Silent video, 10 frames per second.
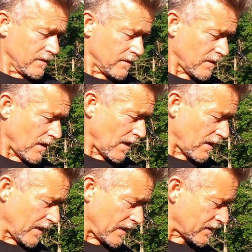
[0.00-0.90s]

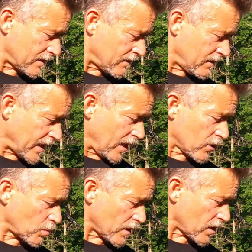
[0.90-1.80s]
It
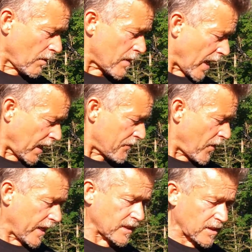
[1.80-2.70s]
deals with them, and I
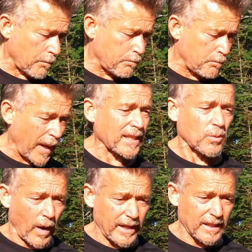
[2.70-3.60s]
find it's the best
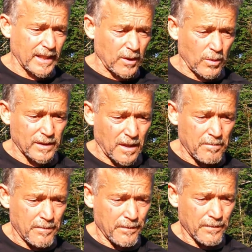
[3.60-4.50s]
way to deal with them.
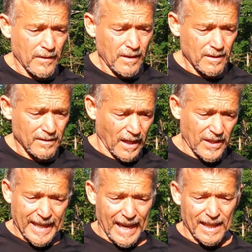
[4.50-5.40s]
Now, you
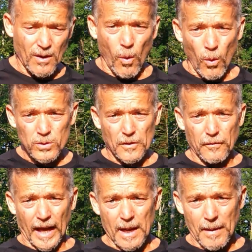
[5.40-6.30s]
can't hold the
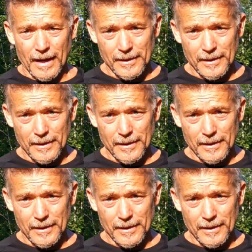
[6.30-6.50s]
flame on your